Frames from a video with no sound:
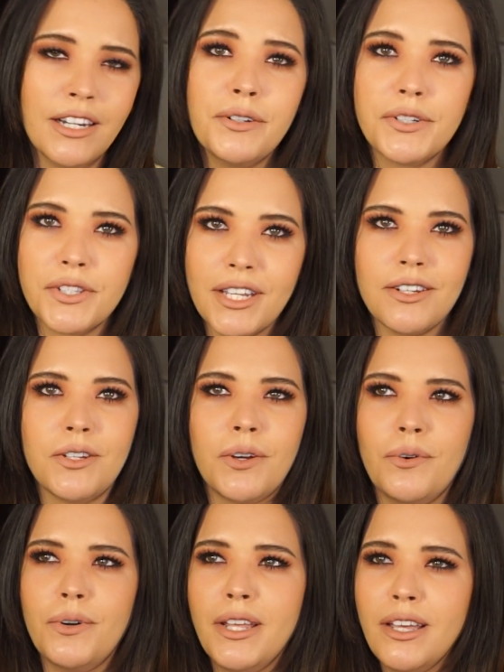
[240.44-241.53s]
in your skin
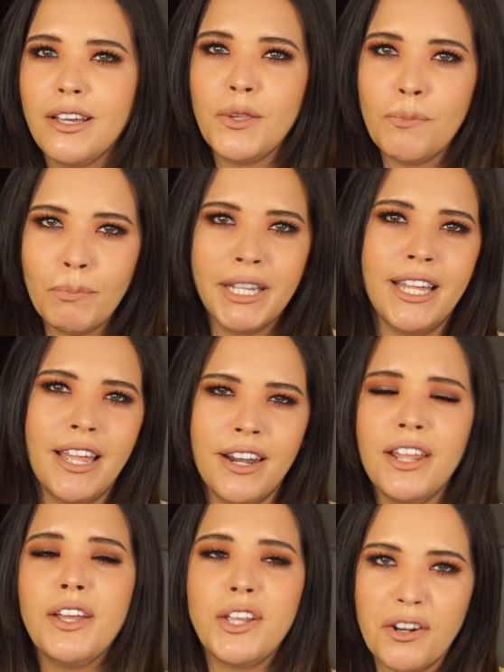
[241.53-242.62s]
tone. You
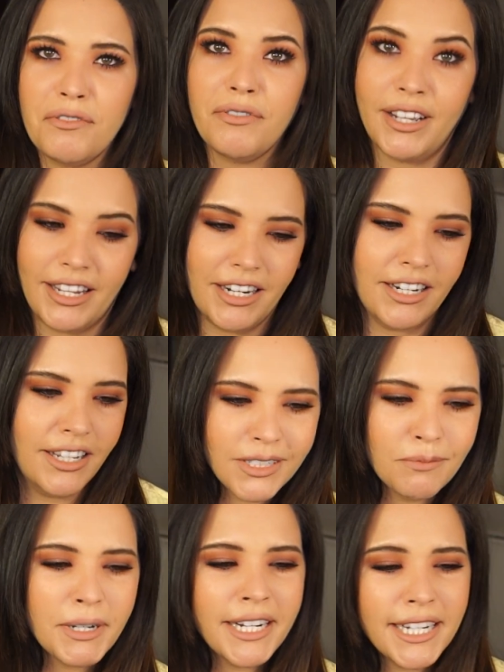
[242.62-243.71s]
blend, you're fine.
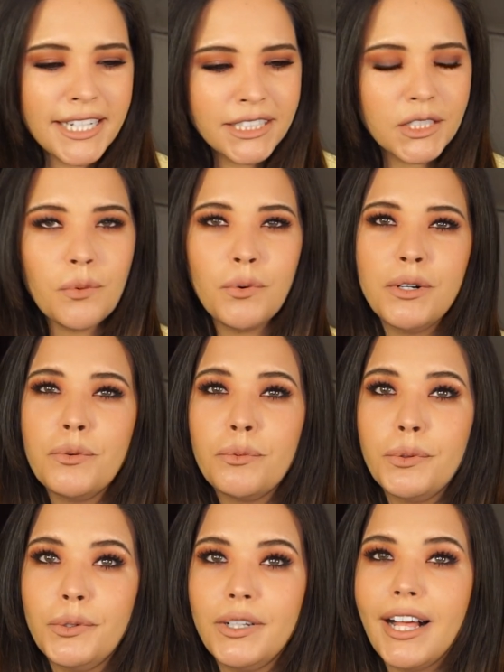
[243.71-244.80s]
But I guess the one
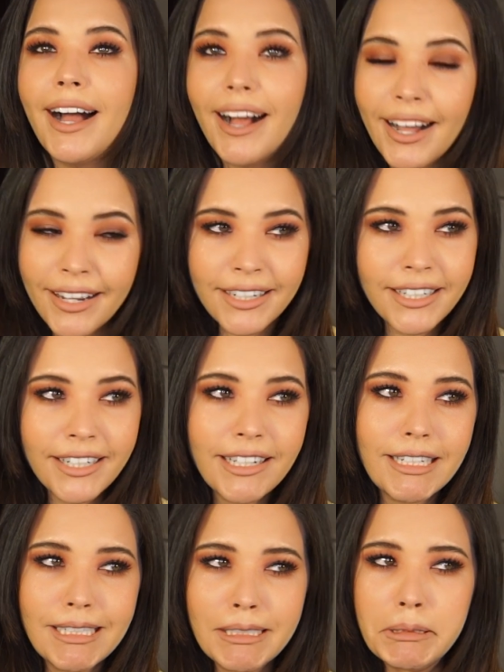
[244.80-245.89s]
rule
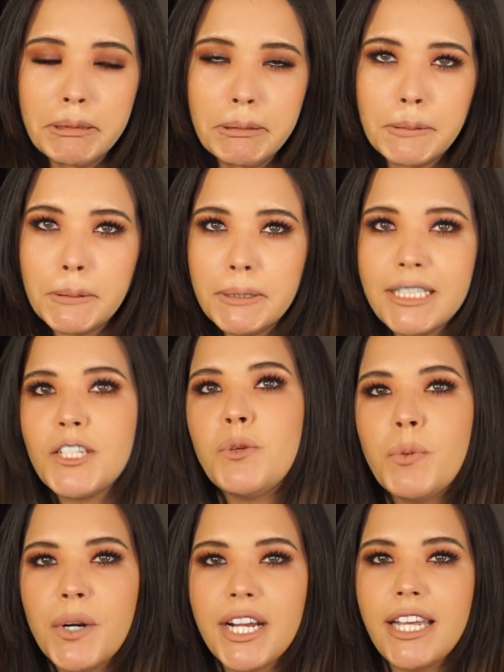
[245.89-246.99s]
I like to
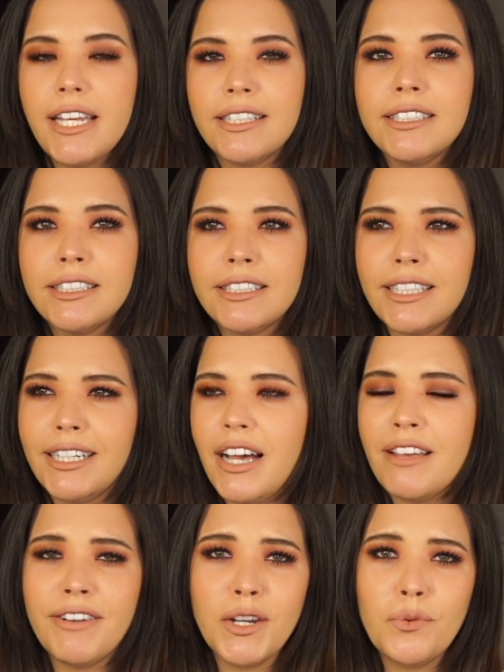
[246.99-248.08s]
break is
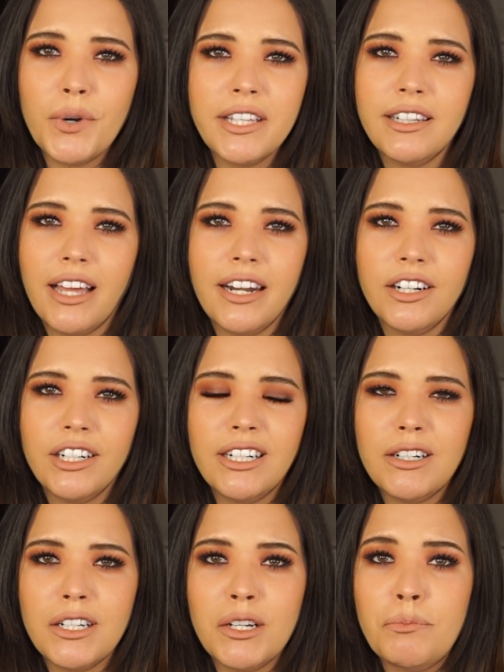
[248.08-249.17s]
I find wing
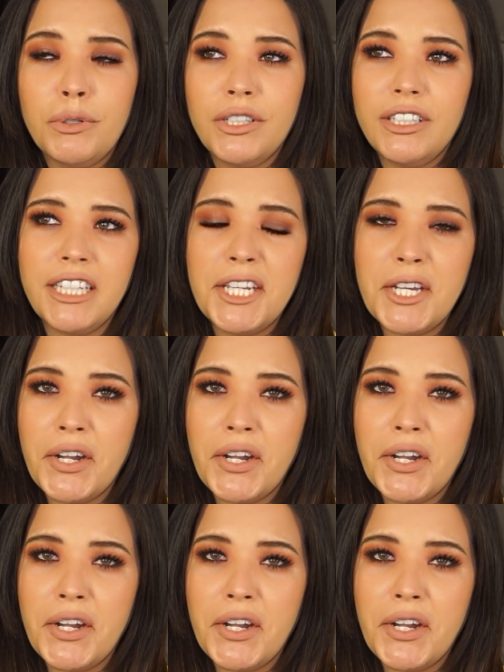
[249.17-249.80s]
liner completely